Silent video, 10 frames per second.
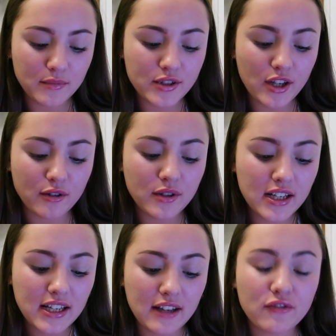So
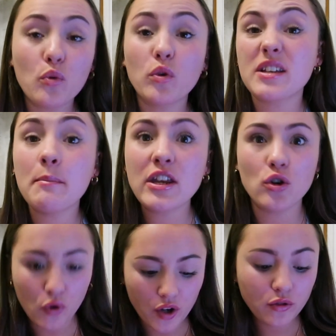if you want to make
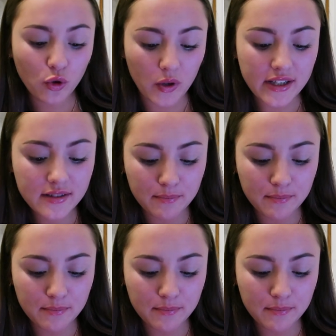your own quiz